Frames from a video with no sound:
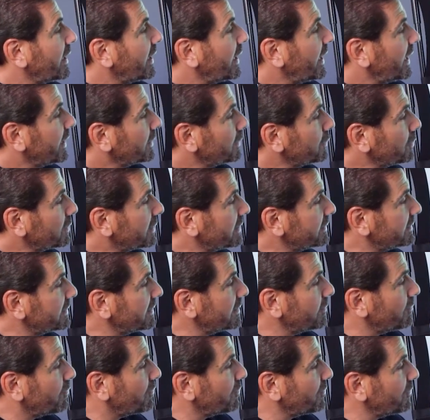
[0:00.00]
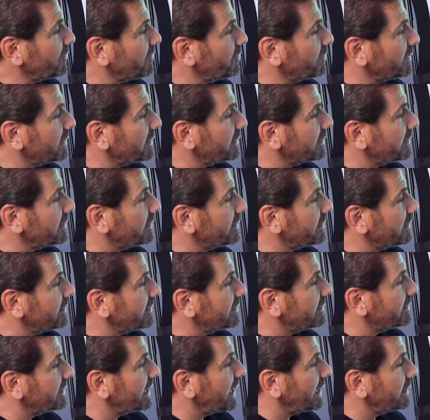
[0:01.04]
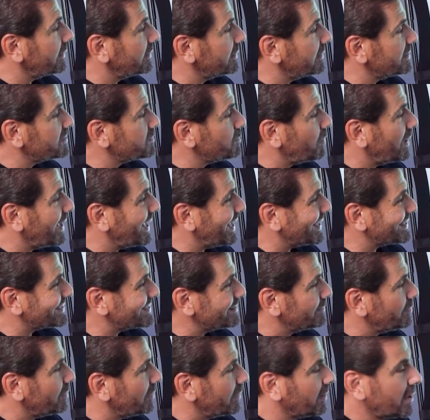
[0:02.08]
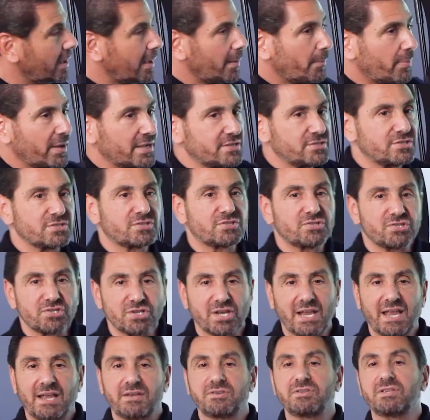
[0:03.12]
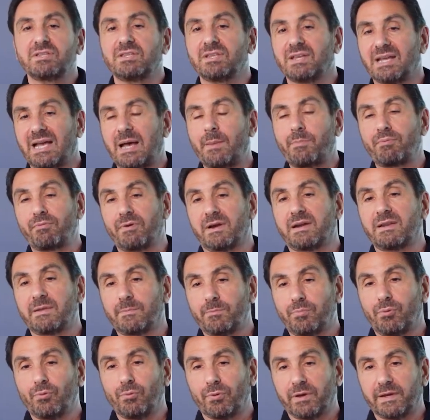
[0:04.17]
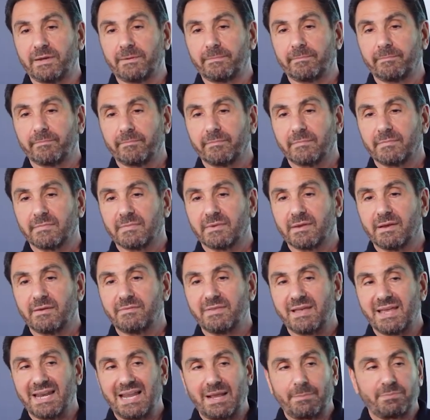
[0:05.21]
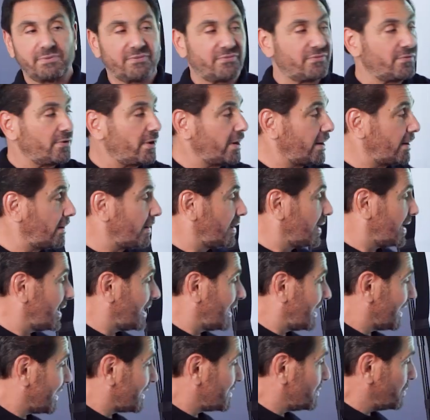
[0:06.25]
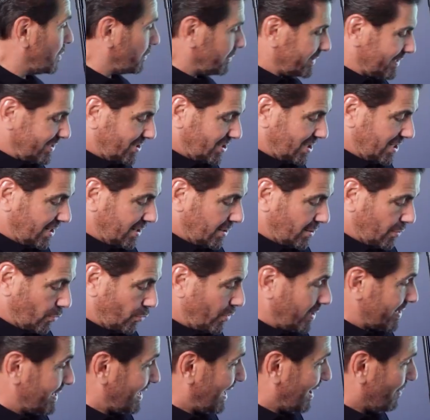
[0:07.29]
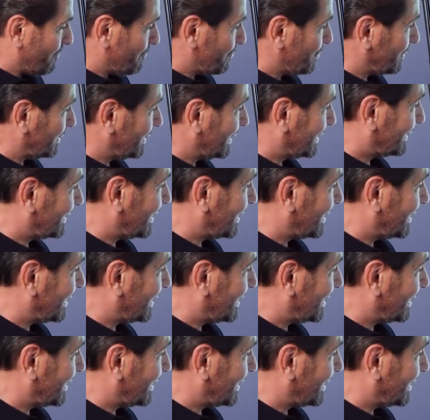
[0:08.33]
And look at the improvement that is possible by just changing the operating point of that amplifier. Notice here, we're not really